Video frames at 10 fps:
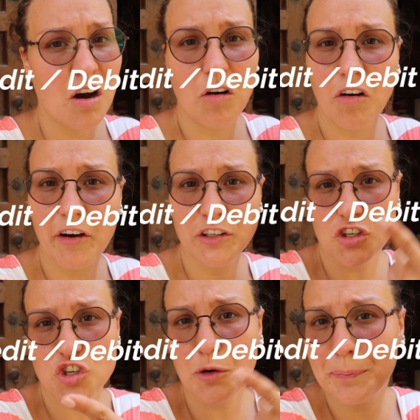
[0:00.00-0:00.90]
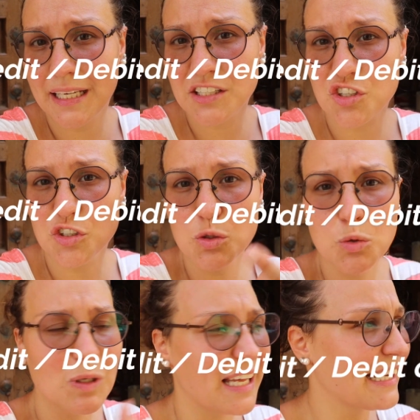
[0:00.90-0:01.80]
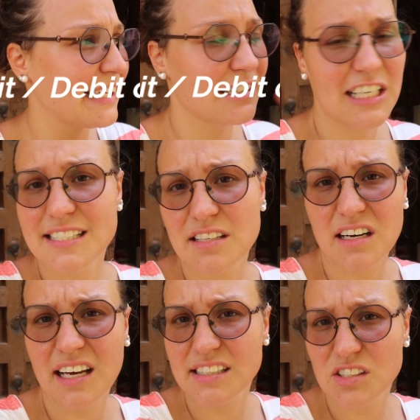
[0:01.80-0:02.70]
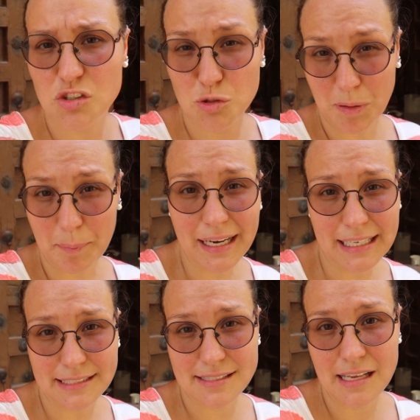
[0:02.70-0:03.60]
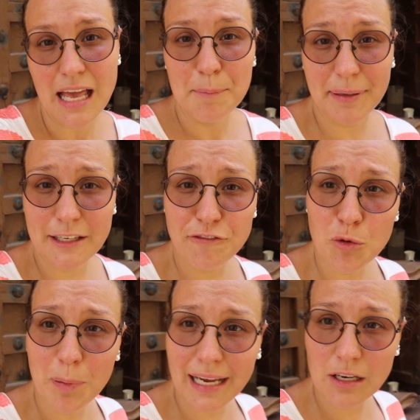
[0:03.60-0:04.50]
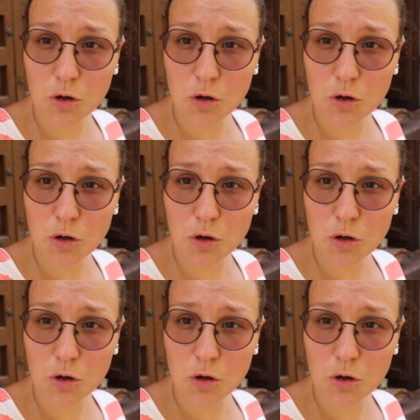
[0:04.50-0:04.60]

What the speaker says: or your shoppings you do like in restaurants or supermarkets. But if you buy